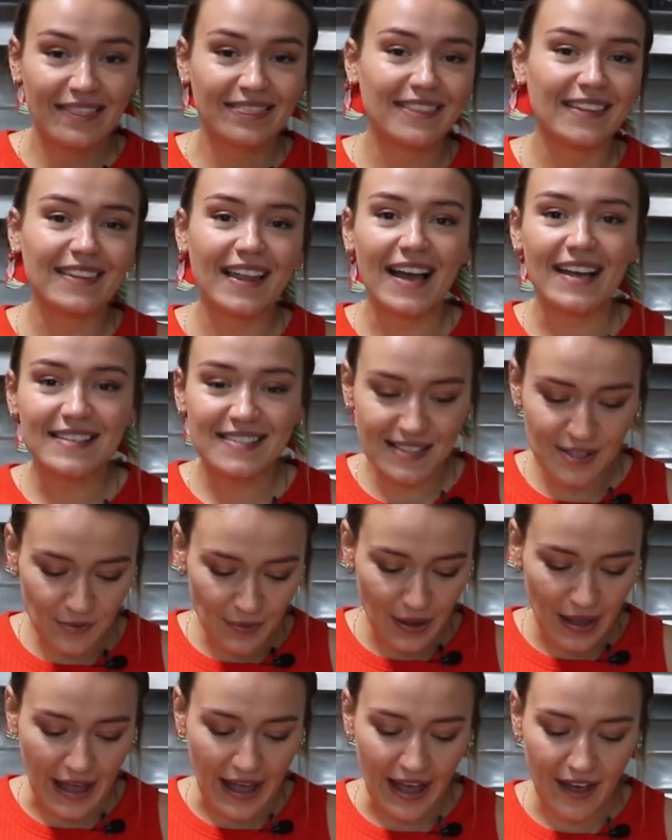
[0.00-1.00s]
The last thing
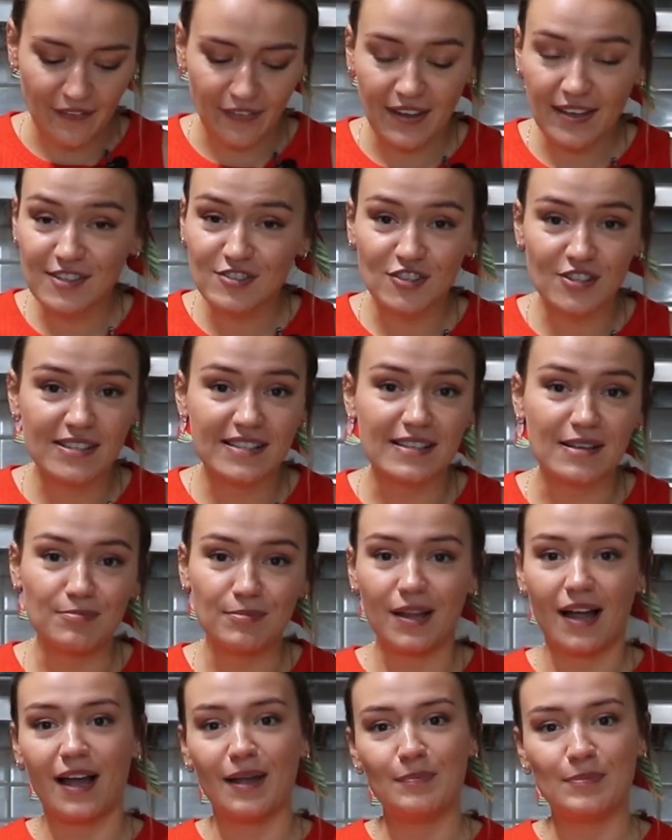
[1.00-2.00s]
we'll have is just
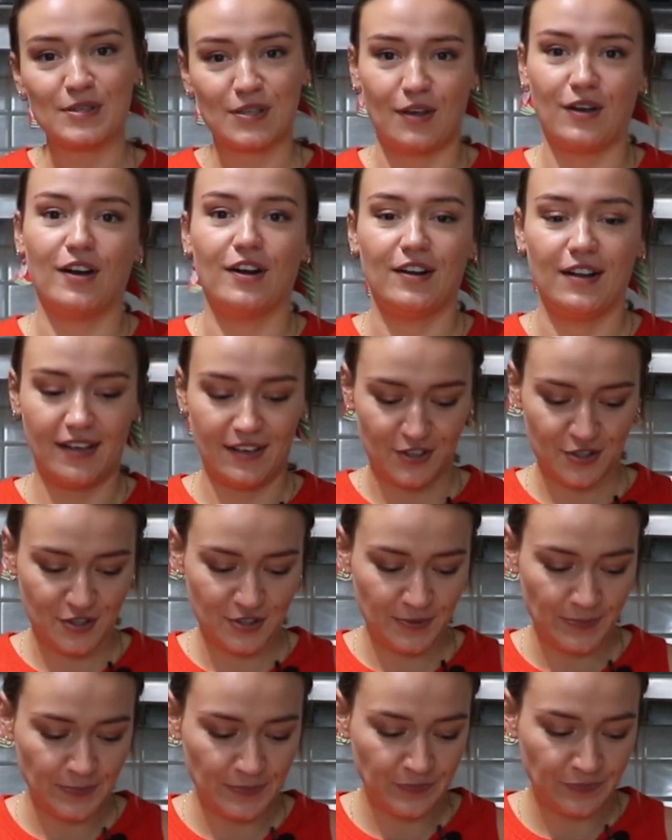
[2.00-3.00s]
some lime to
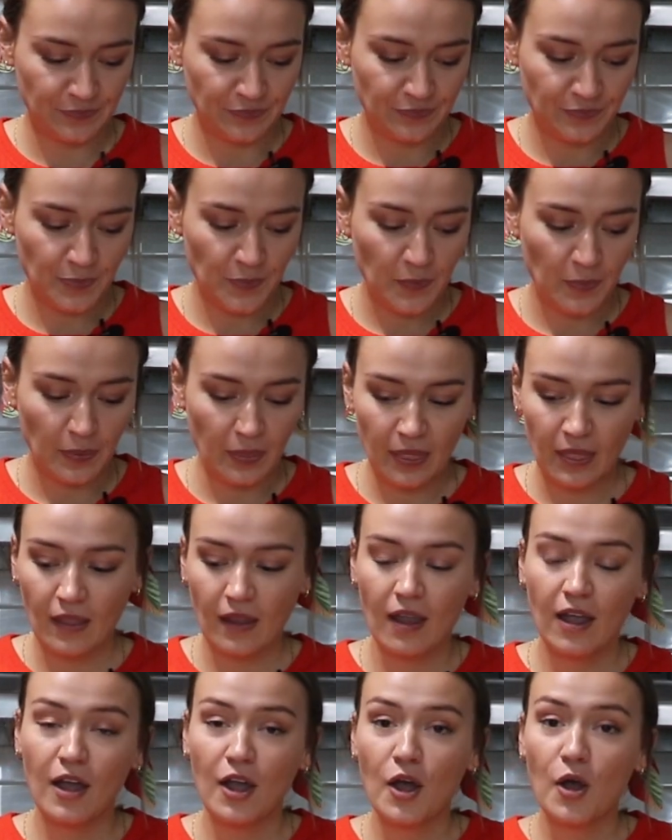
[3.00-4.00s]
garnish.
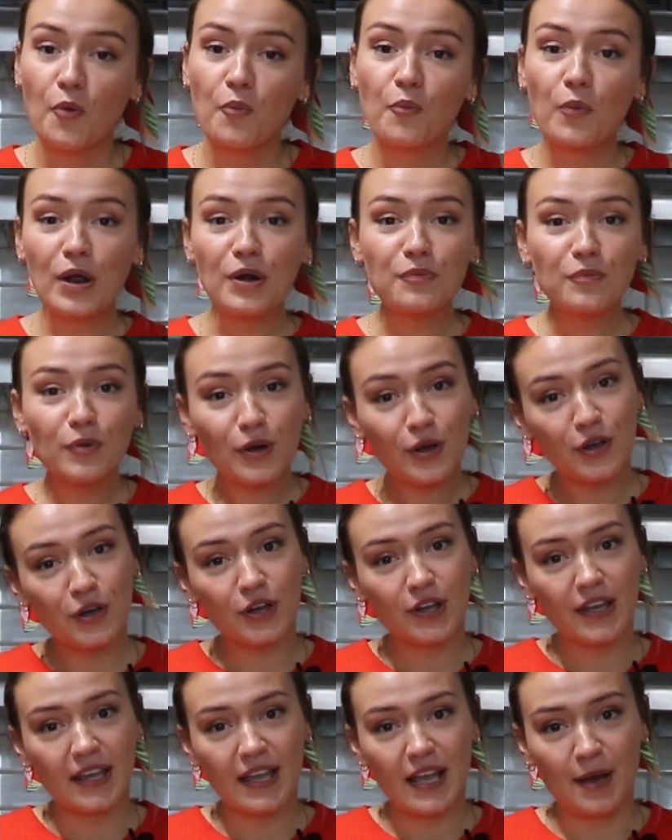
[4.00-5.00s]
When we're
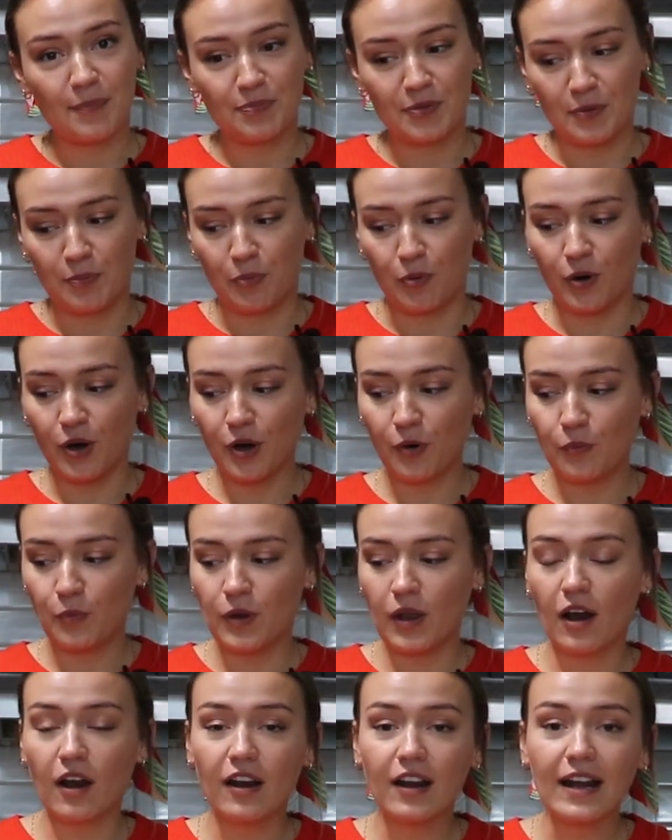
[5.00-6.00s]
cooking up the pork,
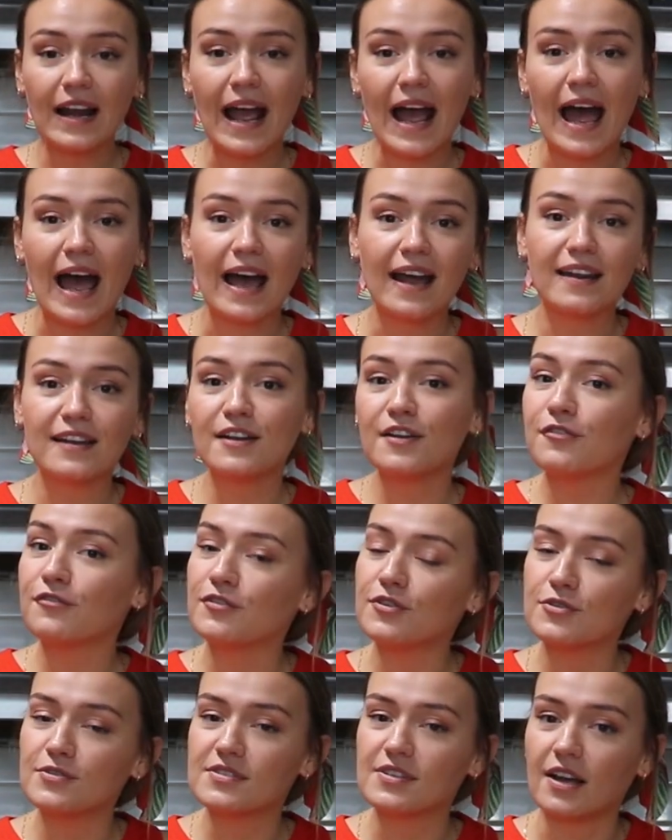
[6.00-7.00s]
we are gonna add in a
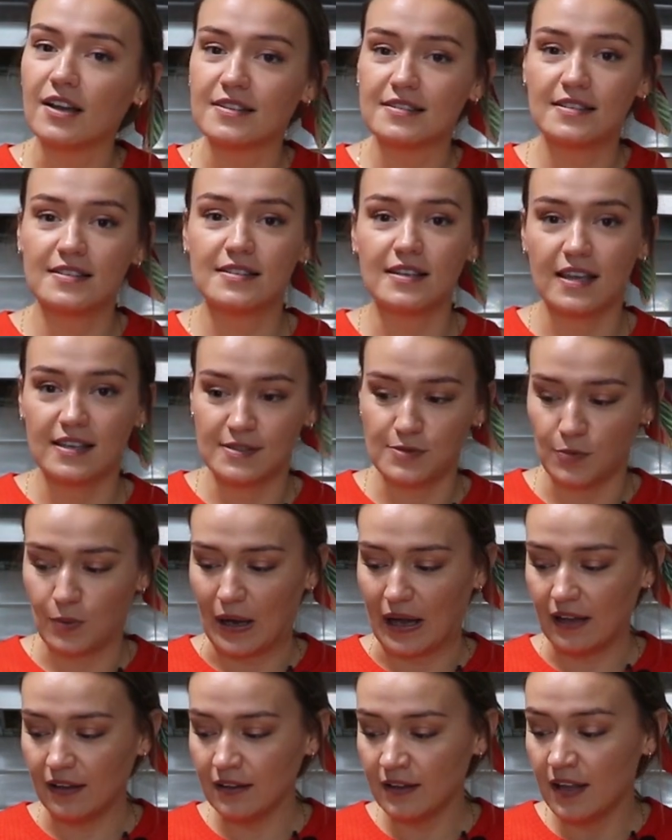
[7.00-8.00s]
few sauces as
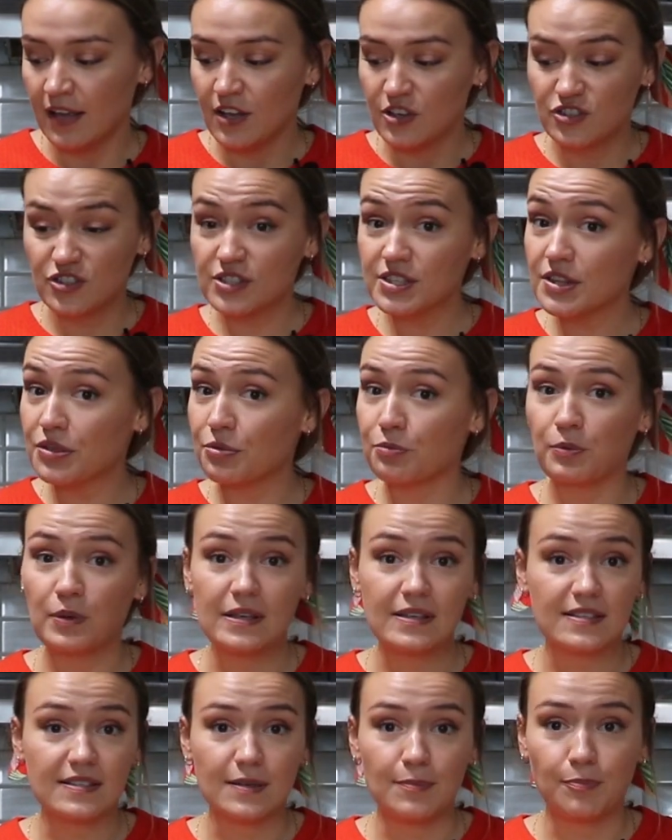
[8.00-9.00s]
well. Just
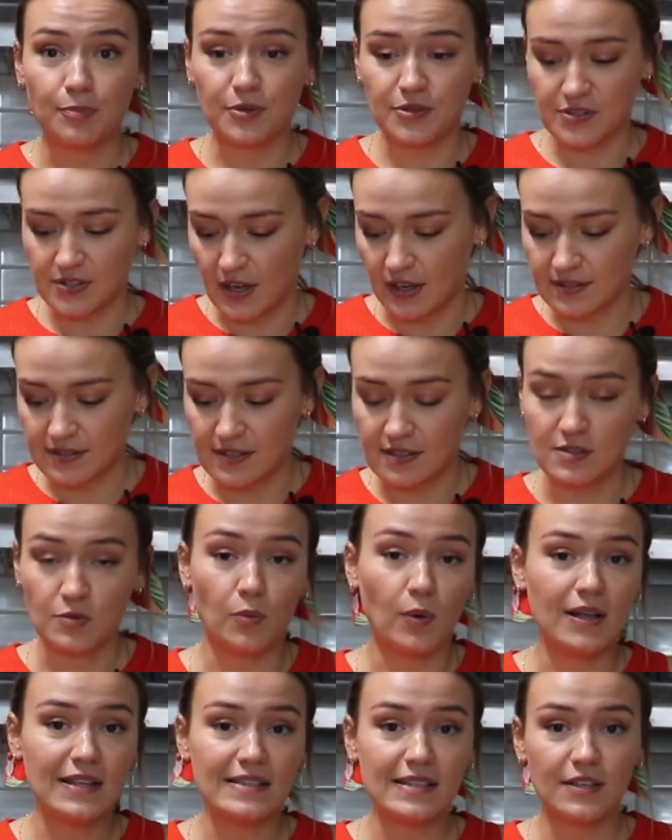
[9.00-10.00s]
3 simple sauces,
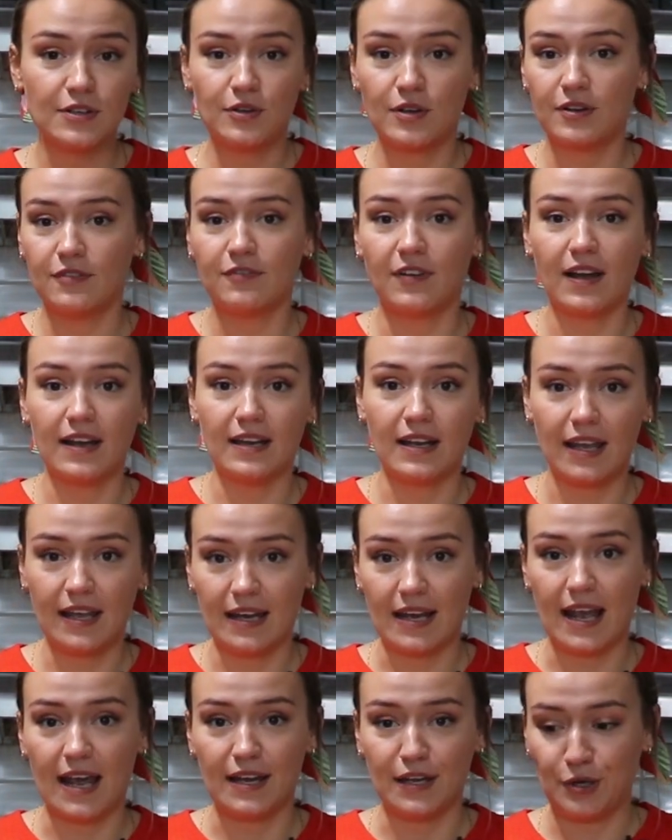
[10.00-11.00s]
ones that you can find
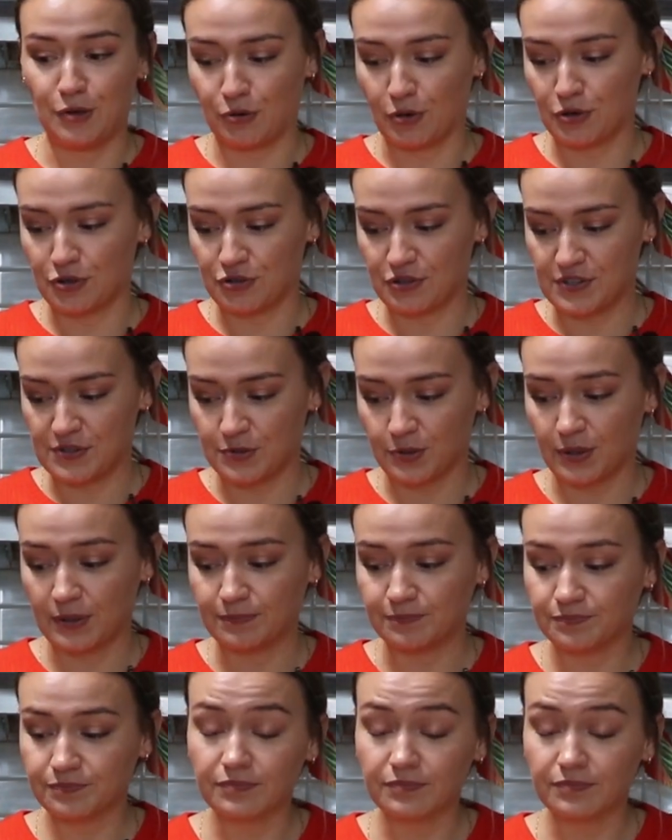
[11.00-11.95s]
in any grocery store.